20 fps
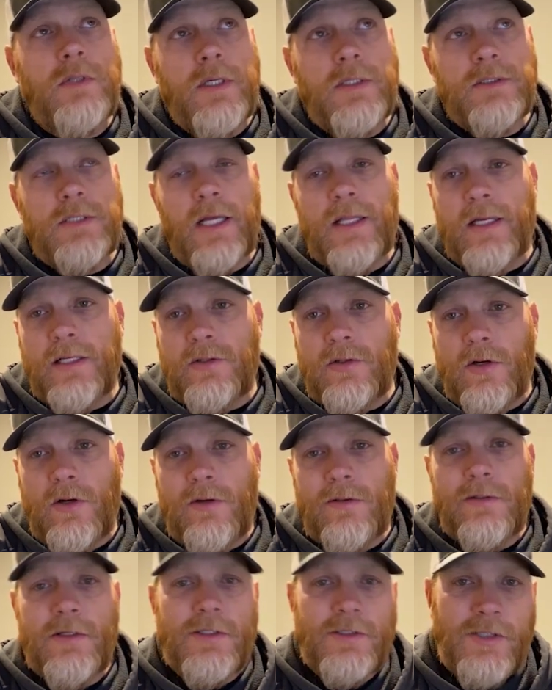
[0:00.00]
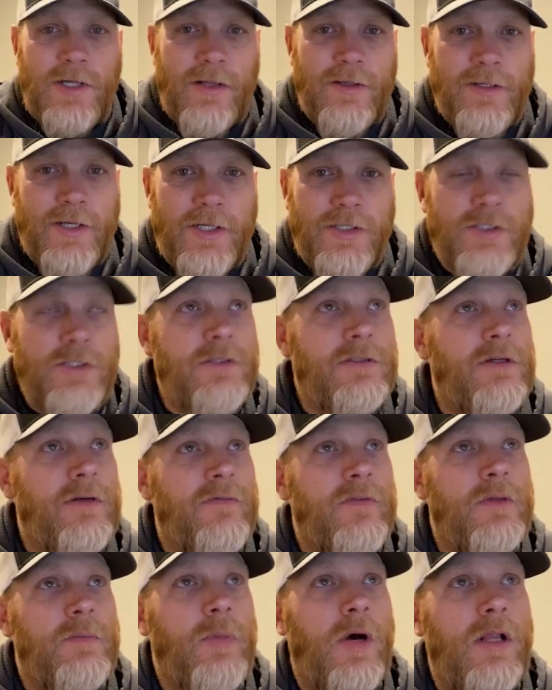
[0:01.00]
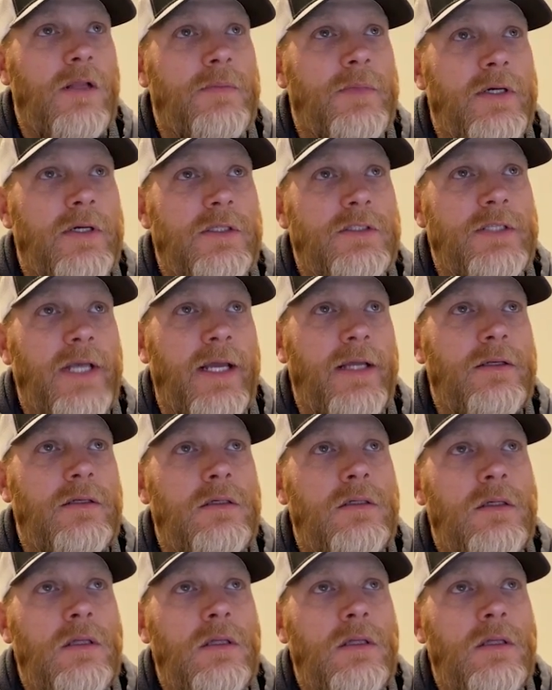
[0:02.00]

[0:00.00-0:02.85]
as I like to call consolidation of the polymeric sand,